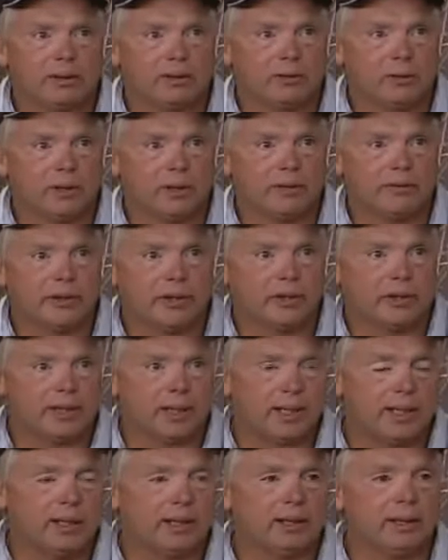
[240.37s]
down the road after you're
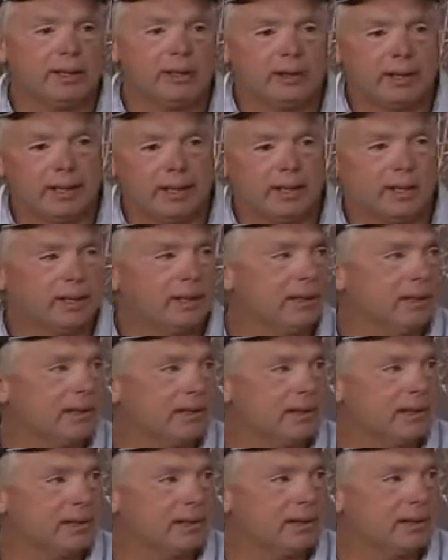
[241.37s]
signed and you're in.
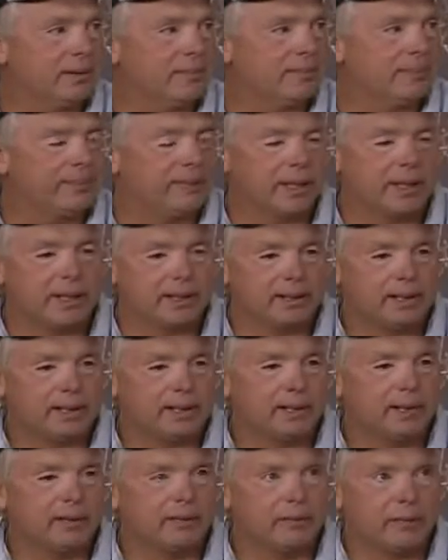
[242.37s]
So get it
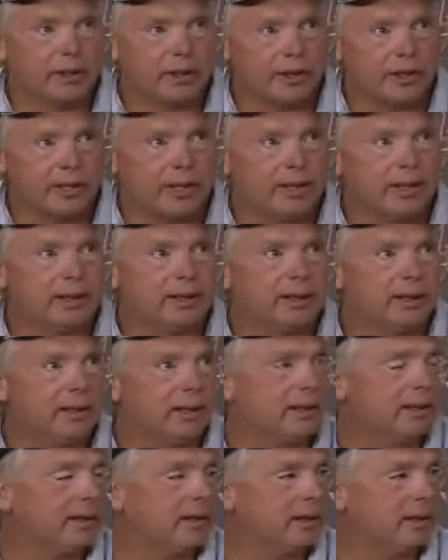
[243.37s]
taken care of before you're in,
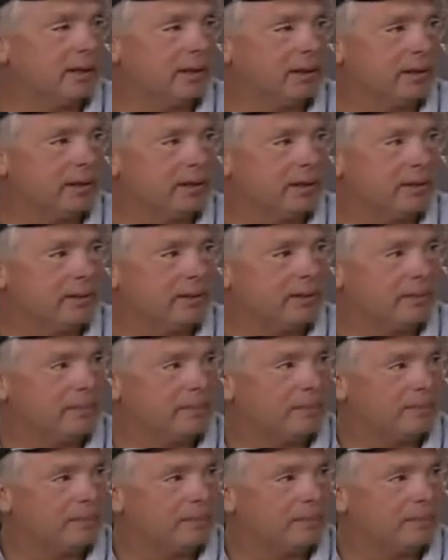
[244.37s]
and you're good to go.